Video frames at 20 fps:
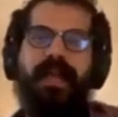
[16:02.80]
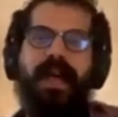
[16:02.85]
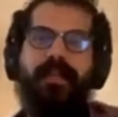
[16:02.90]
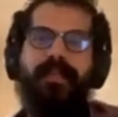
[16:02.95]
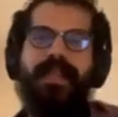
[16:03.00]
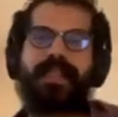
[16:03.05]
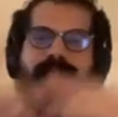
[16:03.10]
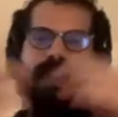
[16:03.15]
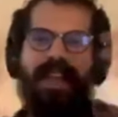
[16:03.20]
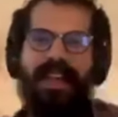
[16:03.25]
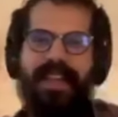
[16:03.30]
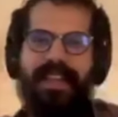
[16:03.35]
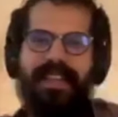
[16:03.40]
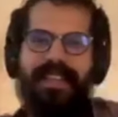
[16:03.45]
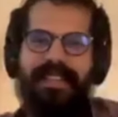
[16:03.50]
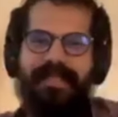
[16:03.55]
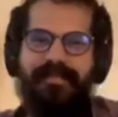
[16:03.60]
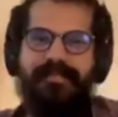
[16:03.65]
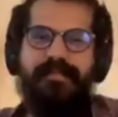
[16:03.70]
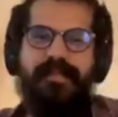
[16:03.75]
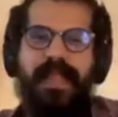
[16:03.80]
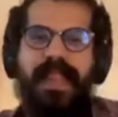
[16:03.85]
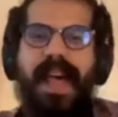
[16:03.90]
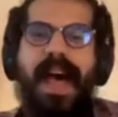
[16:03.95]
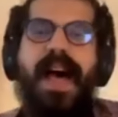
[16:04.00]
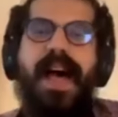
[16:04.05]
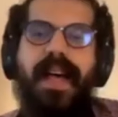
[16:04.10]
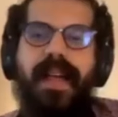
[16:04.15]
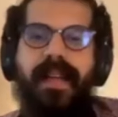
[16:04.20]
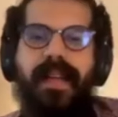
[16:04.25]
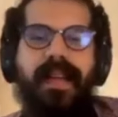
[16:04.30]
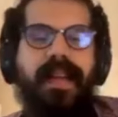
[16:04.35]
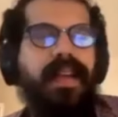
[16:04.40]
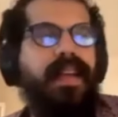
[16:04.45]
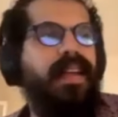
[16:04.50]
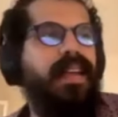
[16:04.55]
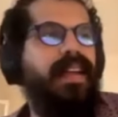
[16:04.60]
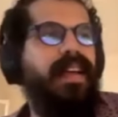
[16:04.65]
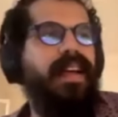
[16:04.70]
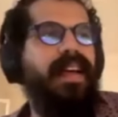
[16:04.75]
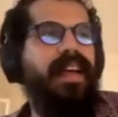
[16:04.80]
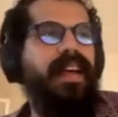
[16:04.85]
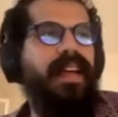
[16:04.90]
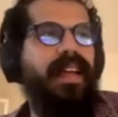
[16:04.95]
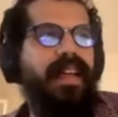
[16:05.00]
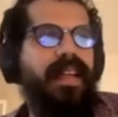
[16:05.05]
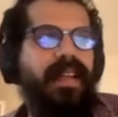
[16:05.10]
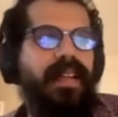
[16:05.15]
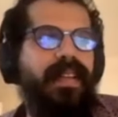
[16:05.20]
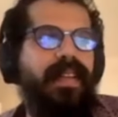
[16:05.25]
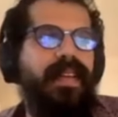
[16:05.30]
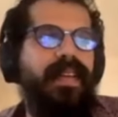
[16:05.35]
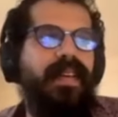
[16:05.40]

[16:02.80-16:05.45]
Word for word: is like the uh,